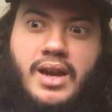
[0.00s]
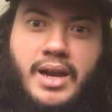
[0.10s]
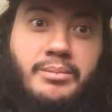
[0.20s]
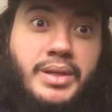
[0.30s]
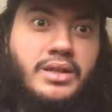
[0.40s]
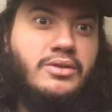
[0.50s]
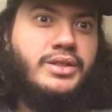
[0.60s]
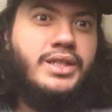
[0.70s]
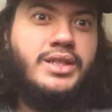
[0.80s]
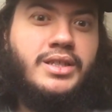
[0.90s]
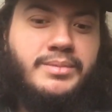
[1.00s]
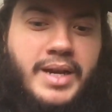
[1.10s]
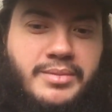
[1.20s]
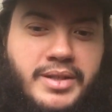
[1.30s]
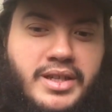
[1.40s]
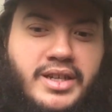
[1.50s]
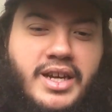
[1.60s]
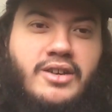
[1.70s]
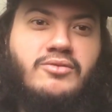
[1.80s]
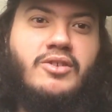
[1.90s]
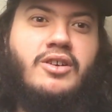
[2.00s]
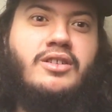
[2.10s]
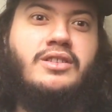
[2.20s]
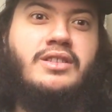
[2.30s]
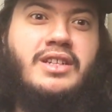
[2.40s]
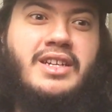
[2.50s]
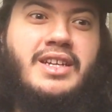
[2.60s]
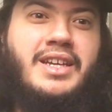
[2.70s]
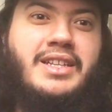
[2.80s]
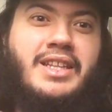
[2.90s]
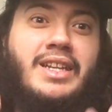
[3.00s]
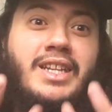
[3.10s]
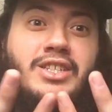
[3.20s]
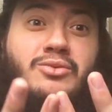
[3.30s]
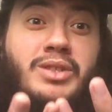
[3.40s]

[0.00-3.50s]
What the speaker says: And big news is this past Monday night on Raw, the list